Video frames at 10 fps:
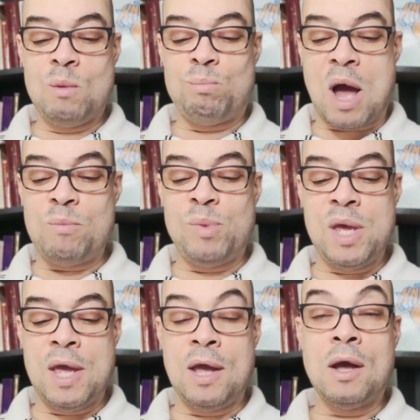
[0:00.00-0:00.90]
by
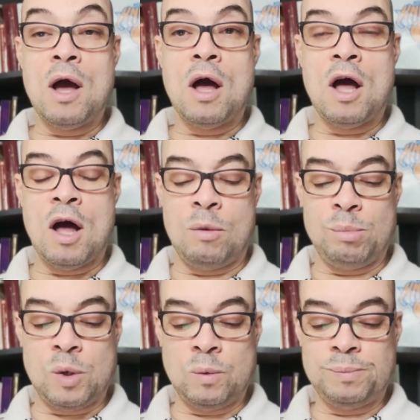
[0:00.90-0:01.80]
being
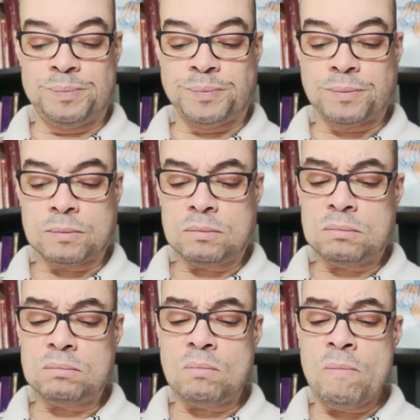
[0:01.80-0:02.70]
humble.
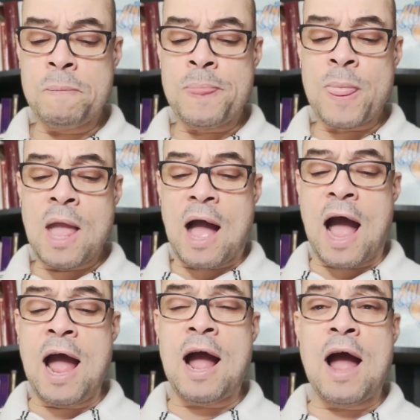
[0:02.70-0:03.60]

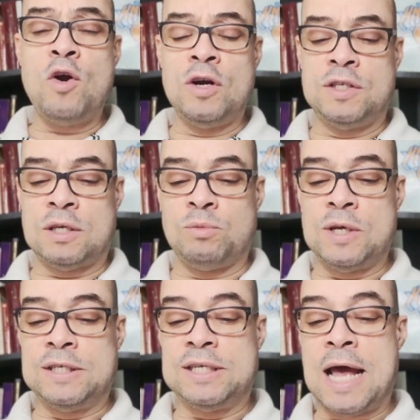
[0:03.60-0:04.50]
I heard
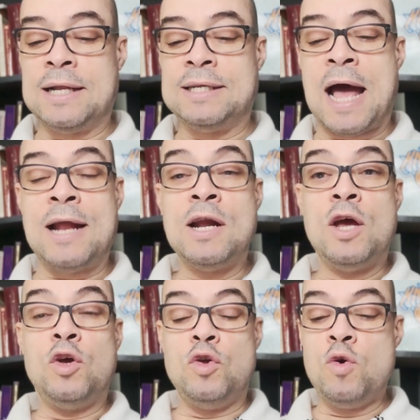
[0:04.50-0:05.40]
someone said that
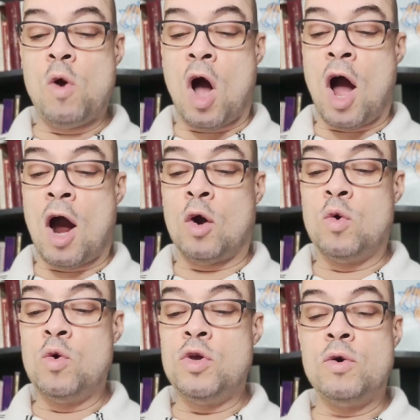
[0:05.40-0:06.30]
you are
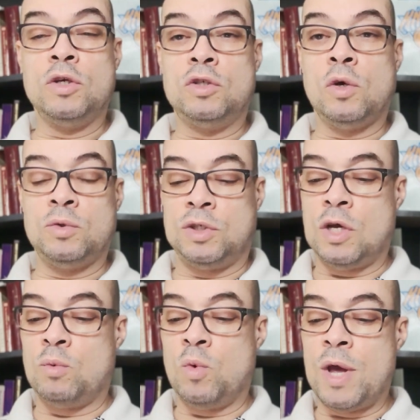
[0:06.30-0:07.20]
who you
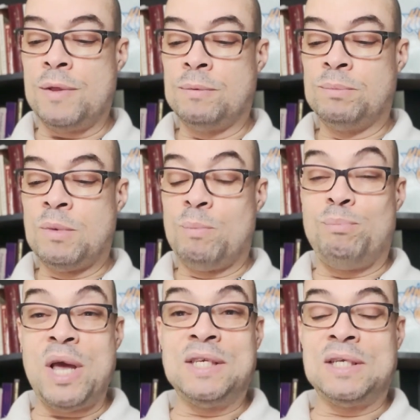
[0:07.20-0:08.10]
associate with.
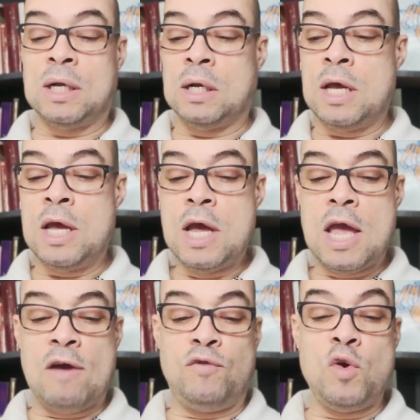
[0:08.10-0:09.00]
Basically,
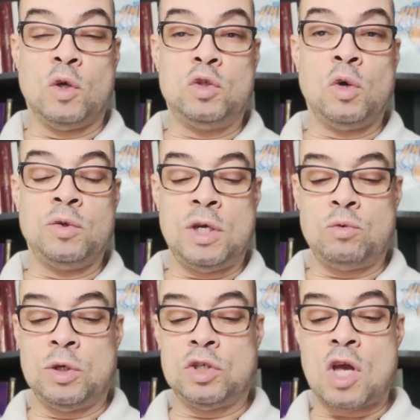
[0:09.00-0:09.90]
if you associate
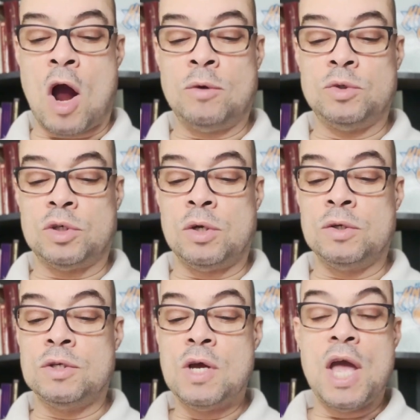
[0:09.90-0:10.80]
with
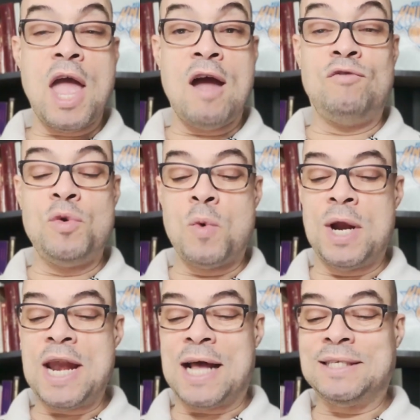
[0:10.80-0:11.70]
scoundrels,
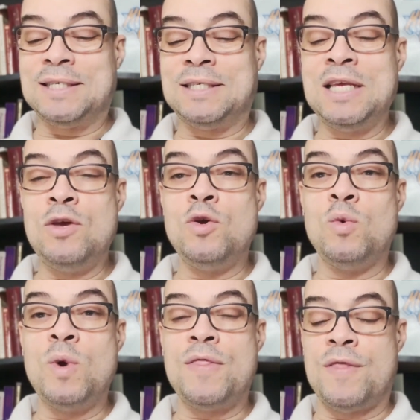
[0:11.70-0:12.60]
everyone that see you
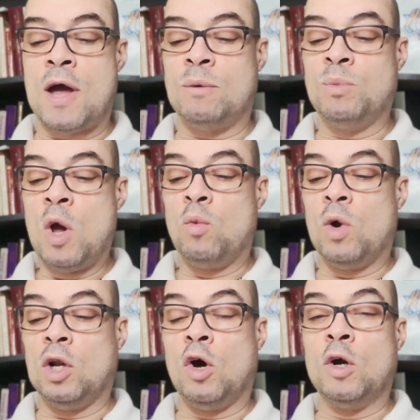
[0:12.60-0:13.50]
with them
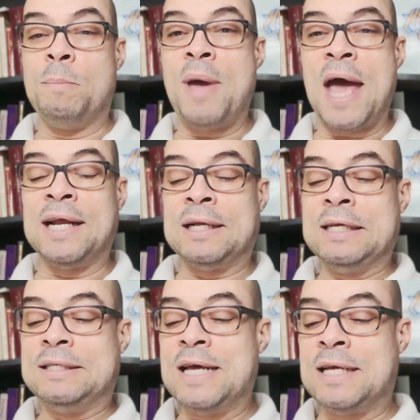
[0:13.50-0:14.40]
will
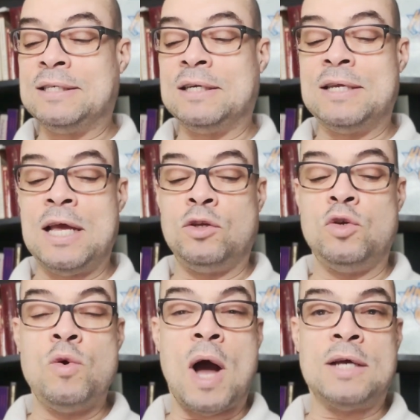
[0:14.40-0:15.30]
automatically designate
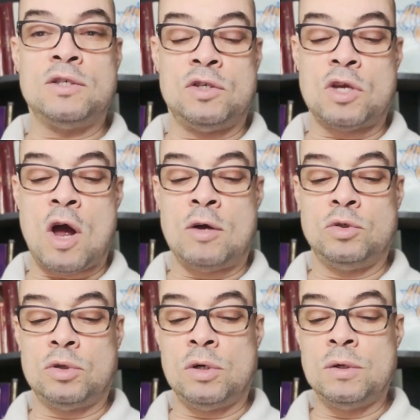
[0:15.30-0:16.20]
you as a
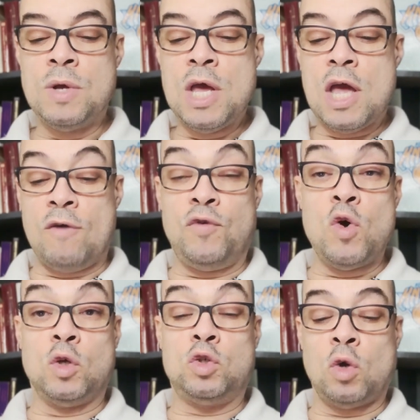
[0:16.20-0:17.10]
scoundrel. If
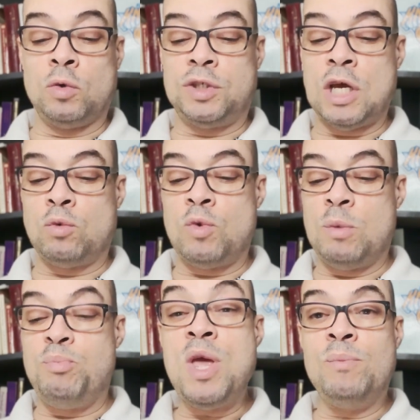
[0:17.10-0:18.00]
you associate
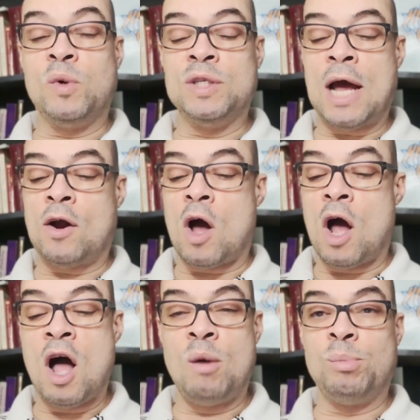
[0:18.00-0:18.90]
with people that are
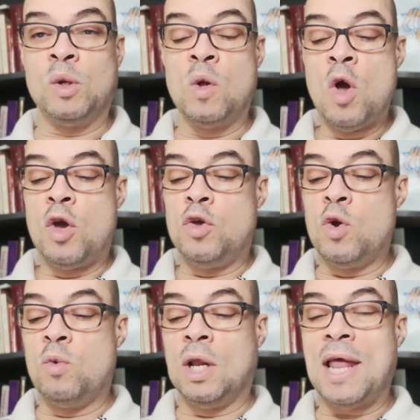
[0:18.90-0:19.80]
humble,
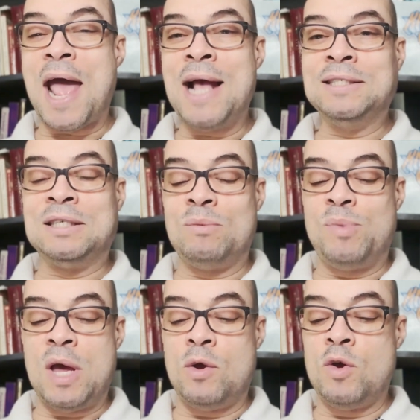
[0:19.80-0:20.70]
you will exhibit